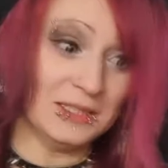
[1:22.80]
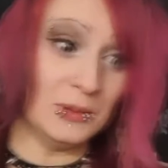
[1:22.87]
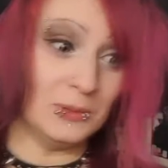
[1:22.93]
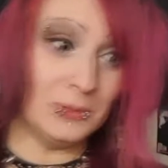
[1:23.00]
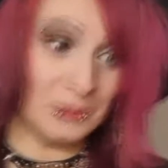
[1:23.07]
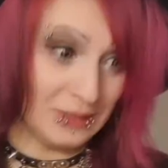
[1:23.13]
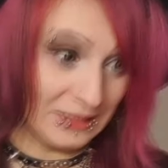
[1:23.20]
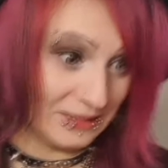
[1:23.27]

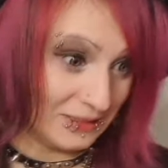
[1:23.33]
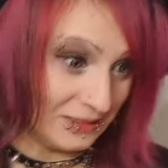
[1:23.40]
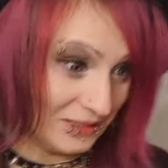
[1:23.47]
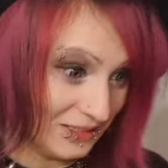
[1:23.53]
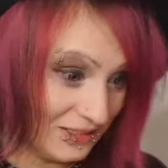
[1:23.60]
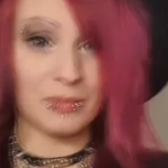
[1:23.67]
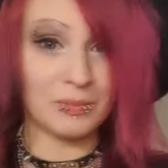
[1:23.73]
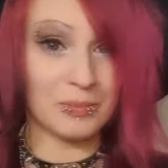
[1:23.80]
Well,
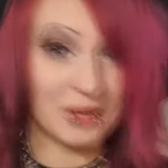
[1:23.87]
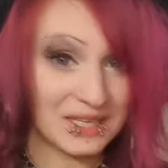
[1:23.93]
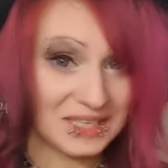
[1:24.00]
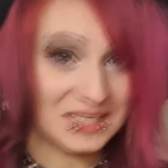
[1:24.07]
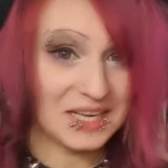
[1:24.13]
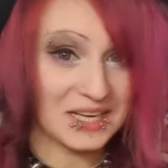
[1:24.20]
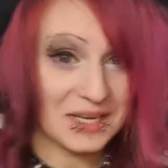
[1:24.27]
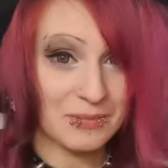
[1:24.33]

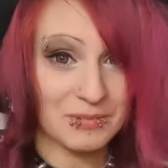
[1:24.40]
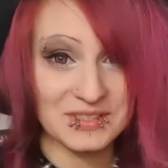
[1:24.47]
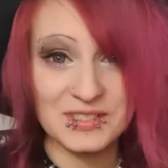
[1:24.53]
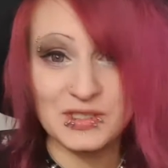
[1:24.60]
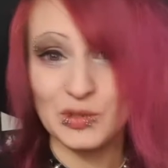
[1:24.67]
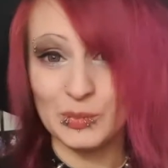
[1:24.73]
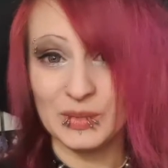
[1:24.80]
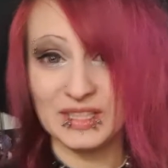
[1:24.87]
but I am
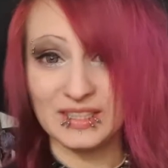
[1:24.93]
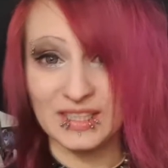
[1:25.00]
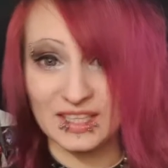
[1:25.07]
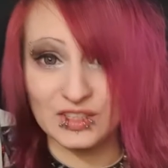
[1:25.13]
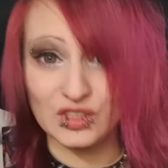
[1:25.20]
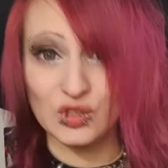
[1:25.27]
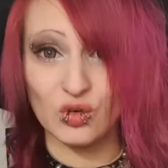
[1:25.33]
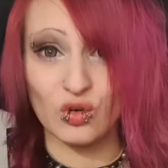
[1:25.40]
assuming
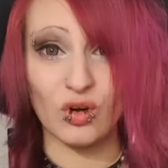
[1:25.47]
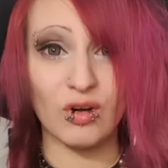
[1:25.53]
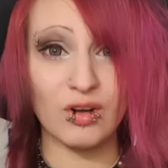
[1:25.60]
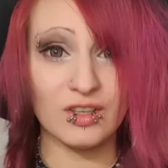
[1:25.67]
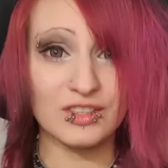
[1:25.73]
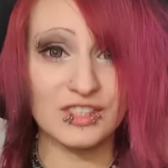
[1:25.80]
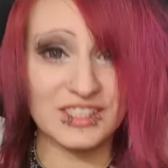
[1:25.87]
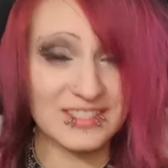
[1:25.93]
that you're
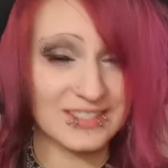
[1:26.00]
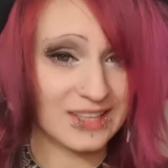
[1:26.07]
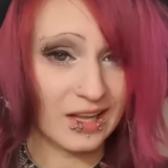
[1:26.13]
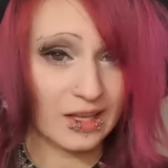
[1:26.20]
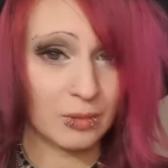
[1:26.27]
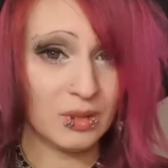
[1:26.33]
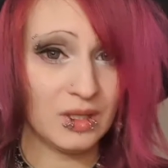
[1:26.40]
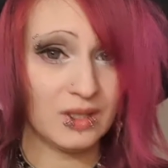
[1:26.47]
all just
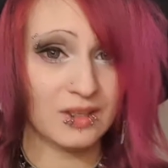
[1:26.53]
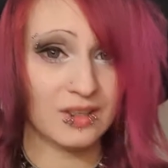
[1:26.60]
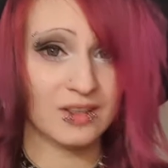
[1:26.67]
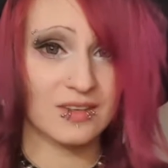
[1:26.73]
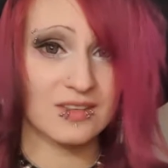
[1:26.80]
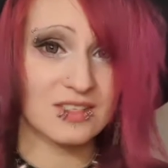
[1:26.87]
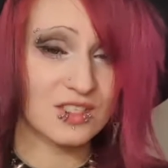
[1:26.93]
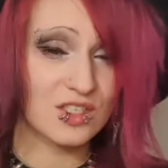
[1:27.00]
like me
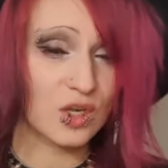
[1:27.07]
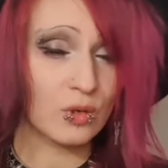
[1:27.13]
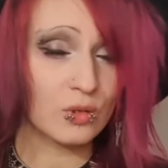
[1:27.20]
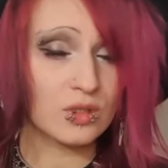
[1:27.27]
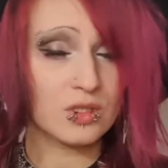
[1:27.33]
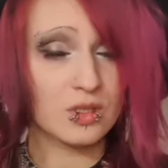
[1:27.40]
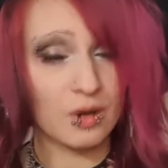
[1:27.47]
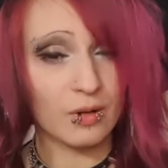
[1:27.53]
and
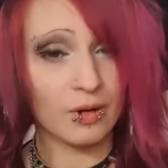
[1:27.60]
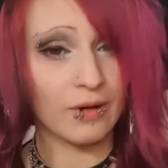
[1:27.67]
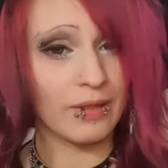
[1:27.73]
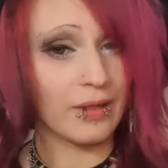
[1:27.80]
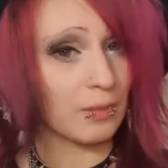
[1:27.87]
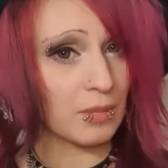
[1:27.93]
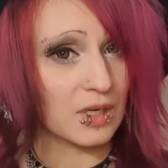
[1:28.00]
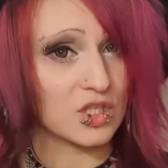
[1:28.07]
don't earn
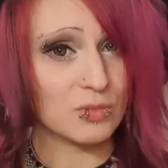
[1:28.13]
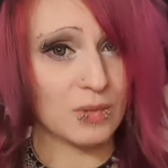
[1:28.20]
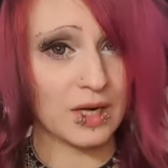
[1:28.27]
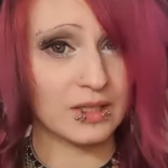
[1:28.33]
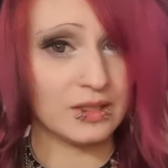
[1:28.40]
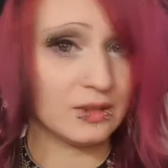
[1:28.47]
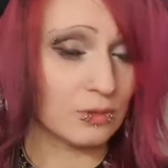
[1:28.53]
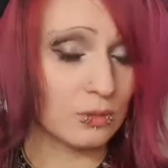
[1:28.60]
that much
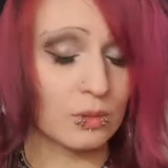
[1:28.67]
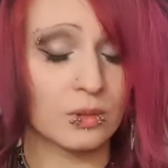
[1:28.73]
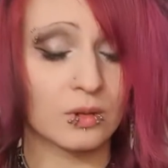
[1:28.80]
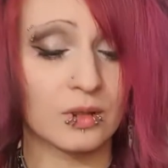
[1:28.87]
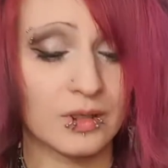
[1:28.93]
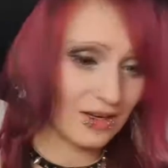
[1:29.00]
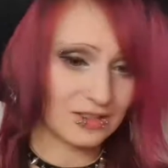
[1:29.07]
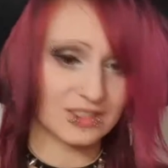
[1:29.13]
money,
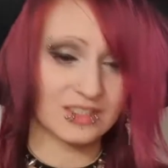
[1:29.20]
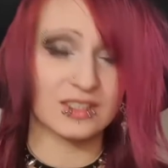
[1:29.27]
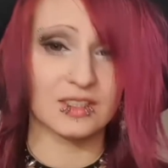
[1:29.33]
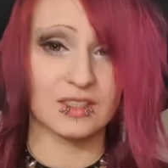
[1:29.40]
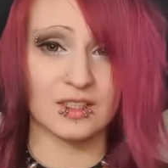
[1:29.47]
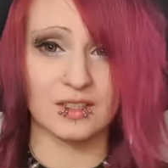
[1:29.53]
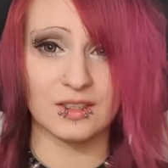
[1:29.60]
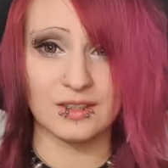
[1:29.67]
or
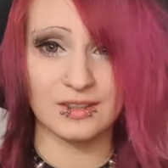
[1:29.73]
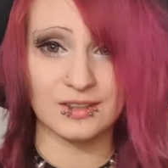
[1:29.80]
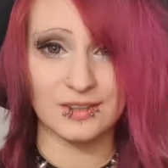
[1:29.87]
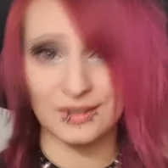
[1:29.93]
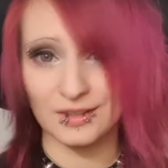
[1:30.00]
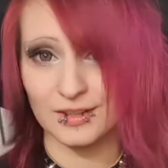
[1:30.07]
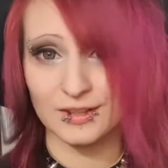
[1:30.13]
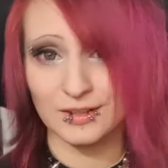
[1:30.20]
still
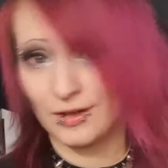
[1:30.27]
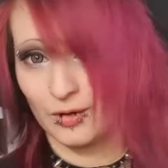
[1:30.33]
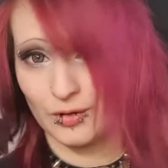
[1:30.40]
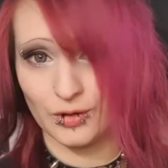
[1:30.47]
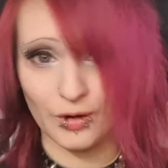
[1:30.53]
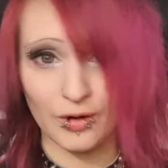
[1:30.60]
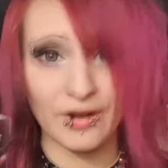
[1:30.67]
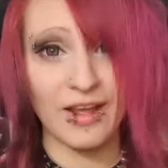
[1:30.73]

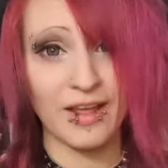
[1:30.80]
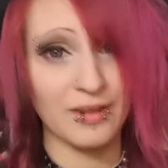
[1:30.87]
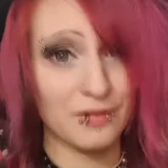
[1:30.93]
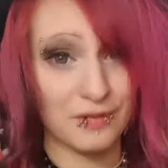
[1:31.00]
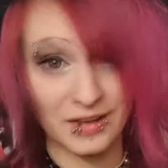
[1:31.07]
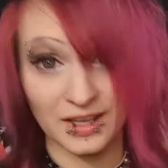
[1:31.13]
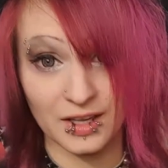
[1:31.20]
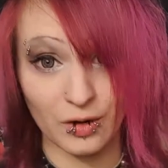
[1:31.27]
don't earn
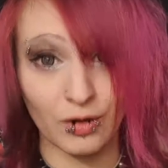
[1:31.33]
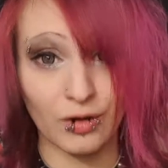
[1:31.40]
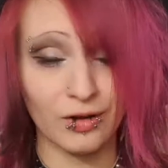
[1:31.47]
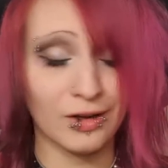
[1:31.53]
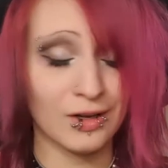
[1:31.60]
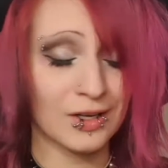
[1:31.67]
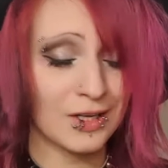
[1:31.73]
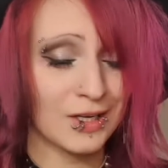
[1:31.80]
anything at all
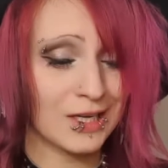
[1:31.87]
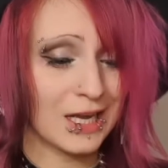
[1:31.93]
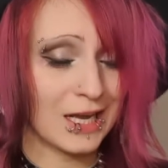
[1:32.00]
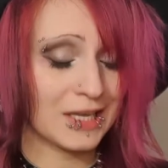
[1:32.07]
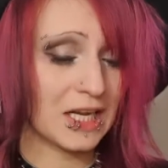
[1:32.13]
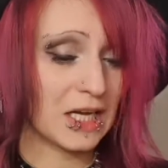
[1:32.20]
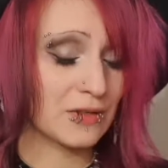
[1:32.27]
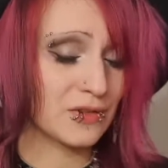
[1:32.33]

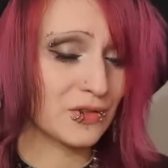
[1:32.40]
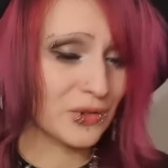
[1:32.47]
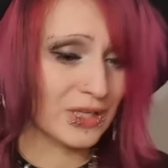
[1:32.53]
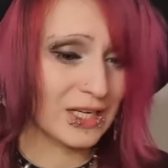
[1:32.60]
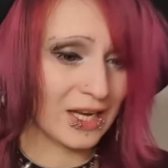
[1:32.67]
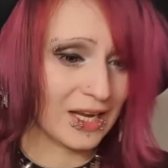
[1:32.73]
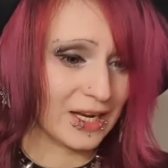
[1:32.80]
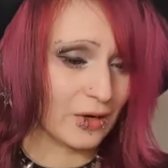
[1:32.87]
and have to
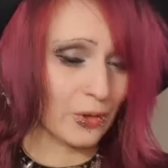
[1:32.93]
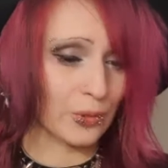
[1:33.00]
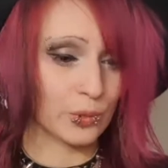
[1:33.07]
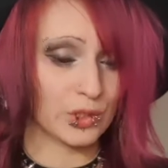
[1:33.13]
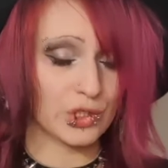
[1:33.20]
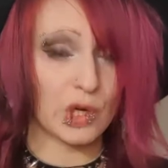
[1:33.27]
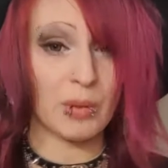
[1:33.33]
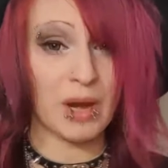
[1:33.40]
rely on
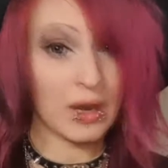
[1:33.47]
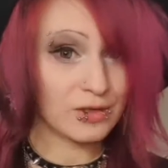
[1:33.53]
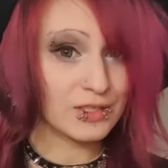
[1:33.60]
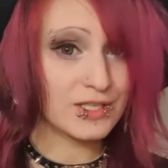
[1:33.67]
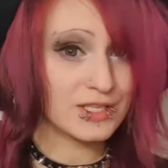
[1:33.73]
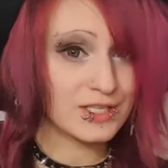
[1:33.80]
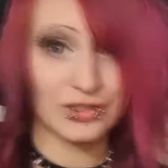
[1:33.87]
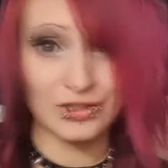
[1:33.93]
what your
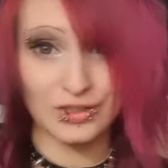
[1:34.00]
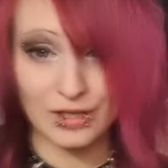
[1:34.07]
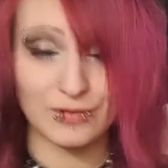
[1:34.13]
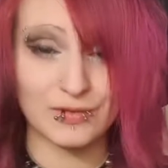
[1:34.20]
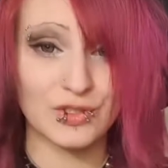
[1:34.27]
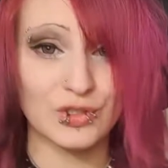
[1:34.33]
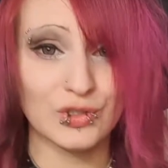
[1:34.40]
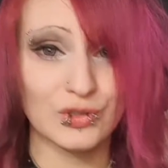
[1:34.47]
parents
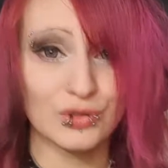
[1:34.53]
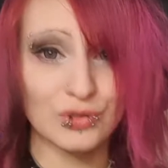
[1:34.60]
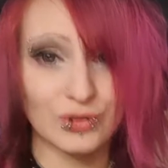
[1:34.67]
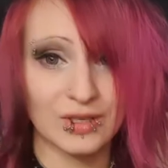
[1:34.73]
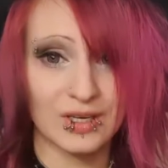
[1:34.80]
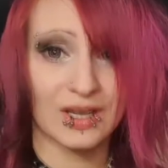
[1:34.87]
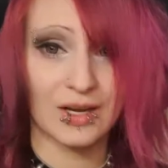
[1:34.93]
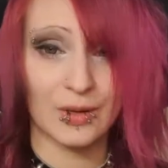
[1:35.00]
give to you,
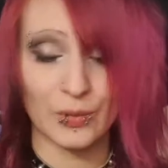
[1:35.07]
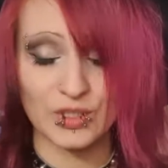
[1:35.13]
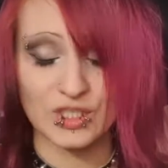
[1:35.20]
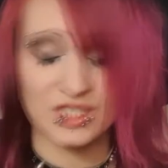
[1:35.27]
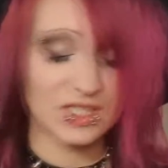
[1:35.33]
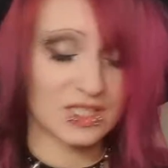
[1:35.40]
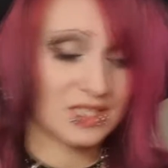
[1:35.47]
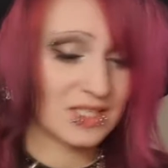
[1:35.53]

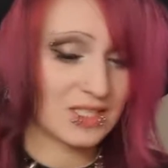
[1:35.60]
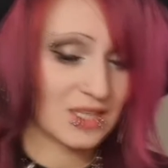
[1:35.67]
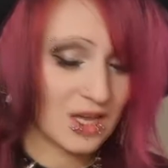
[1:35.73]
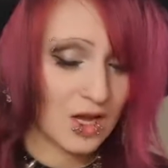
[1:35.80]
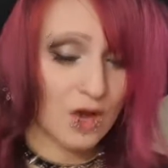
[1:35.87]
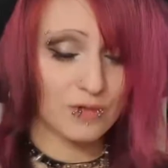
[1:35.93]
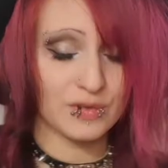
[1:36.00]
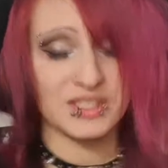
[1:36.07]
which is
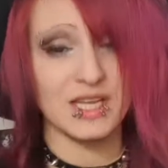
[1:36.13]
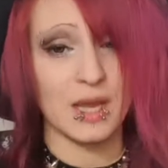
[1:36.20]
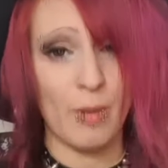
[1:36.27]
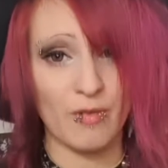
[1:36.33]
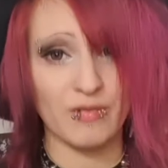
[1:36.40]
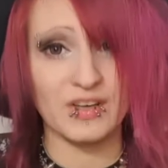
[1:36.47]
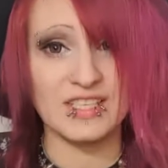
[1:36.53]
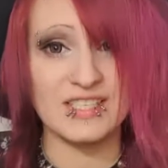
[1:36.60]
for some
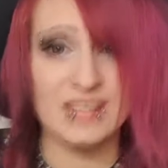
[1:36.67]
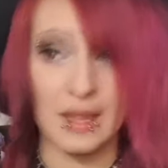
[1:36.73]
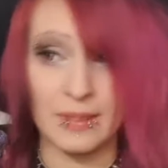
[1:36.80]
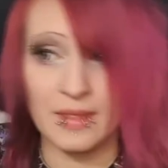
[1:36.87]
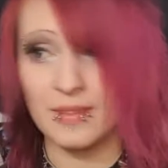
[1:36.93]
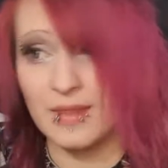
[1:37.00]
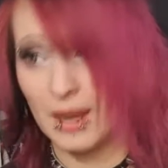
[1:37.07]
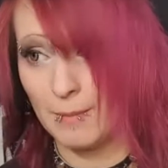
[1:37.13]
of us not
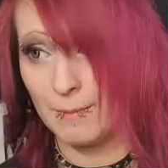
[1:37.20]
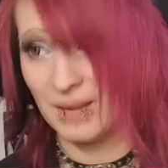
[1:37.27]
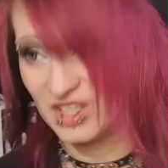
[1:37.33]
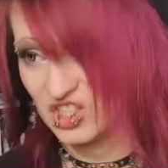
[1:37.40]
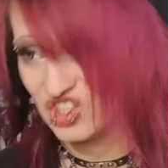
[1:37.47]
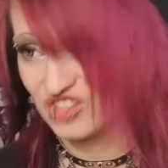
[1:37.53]
that much.